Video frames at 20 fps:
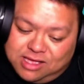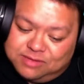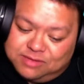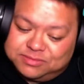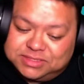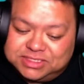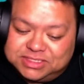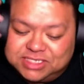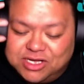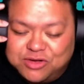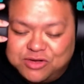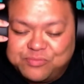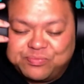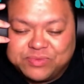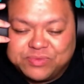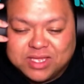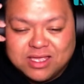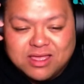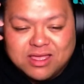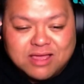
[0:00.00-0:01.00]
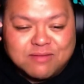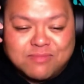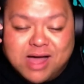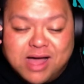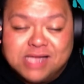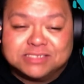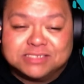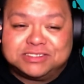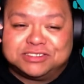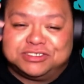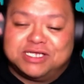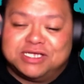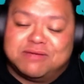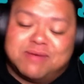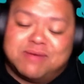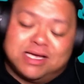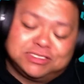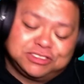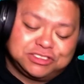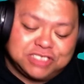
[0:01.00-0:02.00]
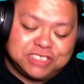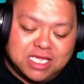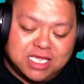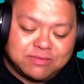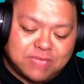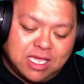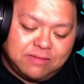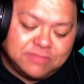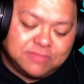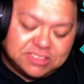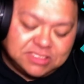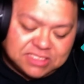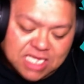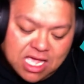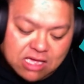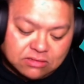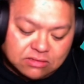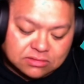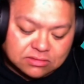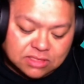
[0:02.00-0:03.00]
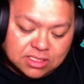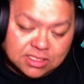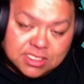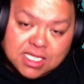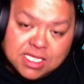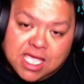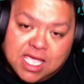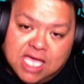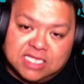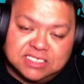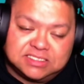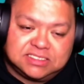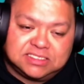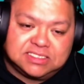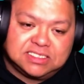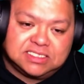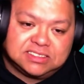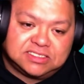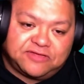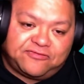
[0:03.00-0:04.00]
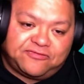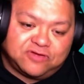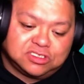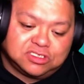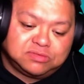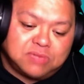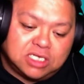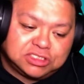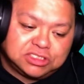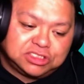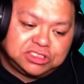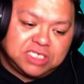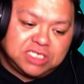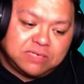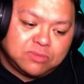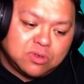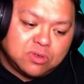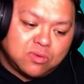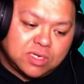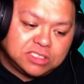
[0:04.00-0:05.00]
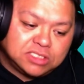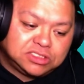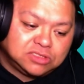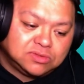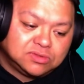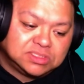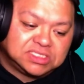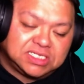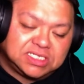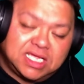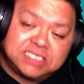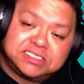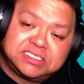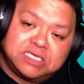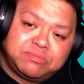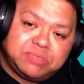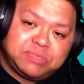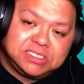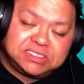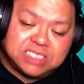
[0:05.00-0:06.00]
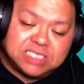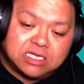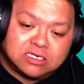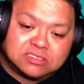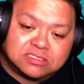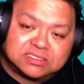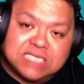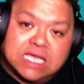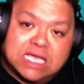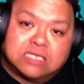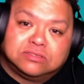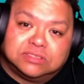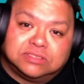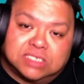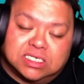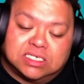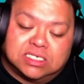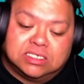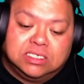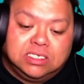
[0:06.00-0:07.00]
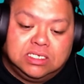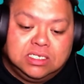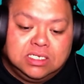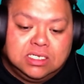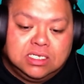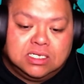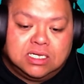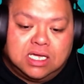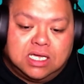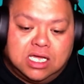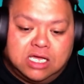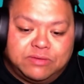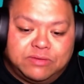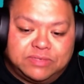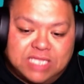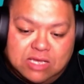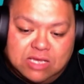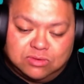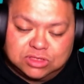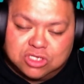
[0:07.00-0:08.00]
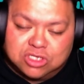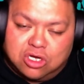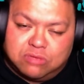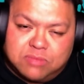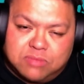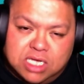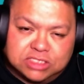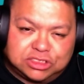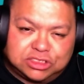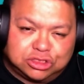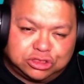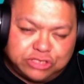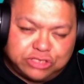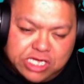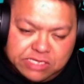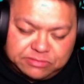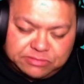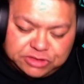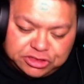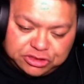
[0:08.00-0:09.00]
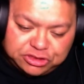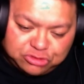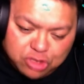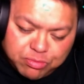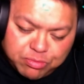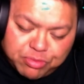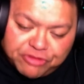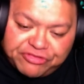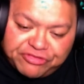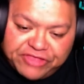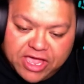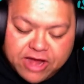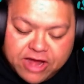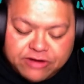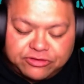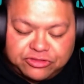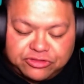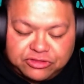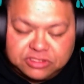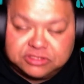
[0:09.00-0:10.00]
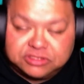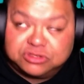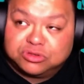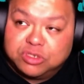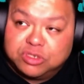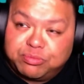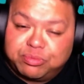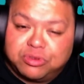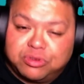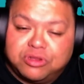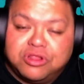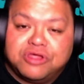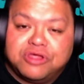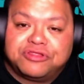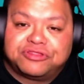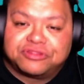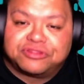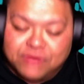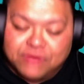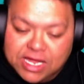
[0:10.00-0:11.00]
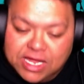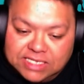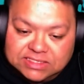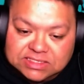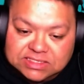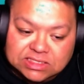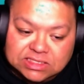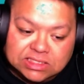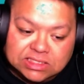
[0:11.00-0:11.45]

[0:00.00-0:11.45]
So Monster Jam came to town. And this is the first Monster Jam we went to was an SAP Center, San Jose. And that was called Monster Jam Triple Threat.